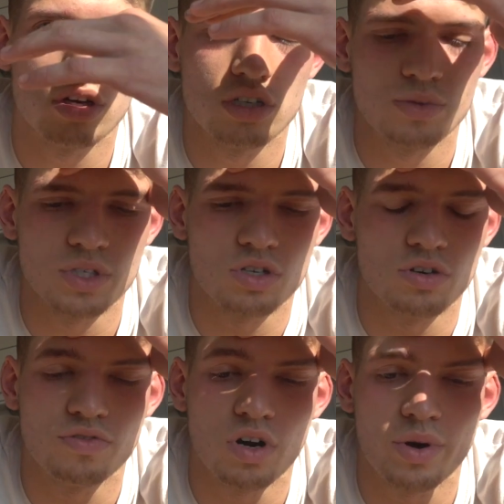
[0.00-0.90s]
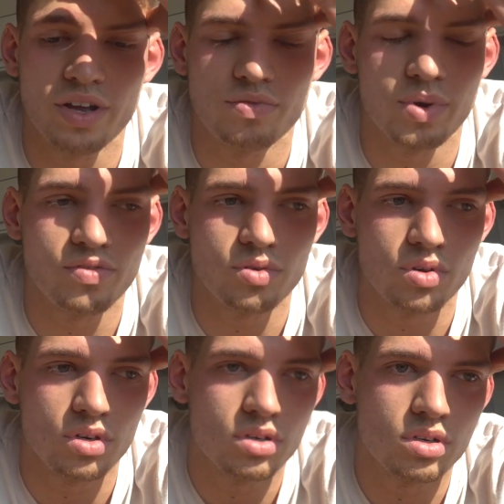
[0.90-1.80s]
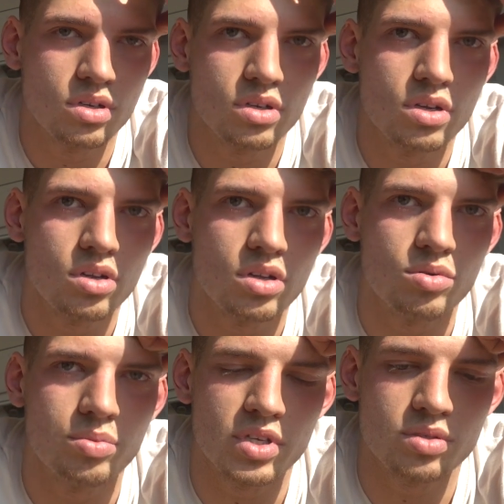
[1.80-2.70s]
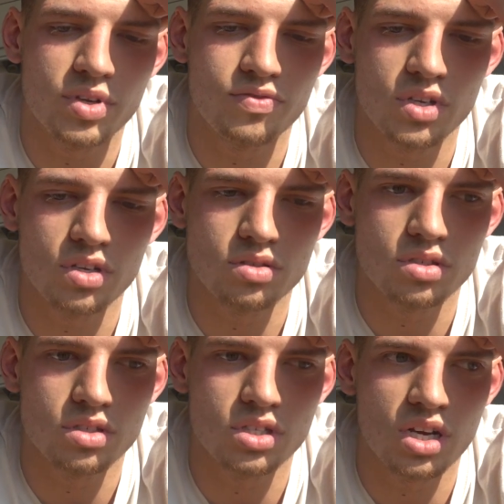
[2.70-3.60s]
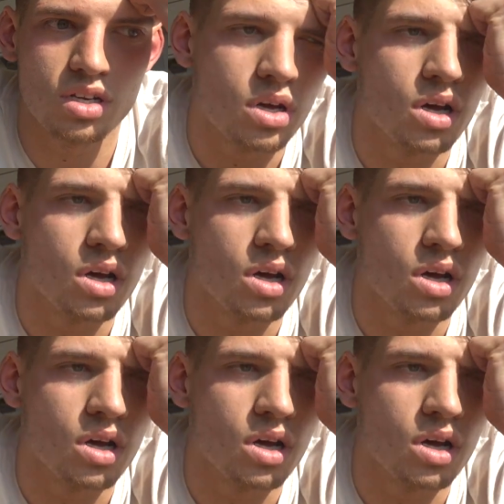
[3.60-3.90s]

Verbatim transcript: I'll just be so far away from everyone. I won't be able to make videos and shit.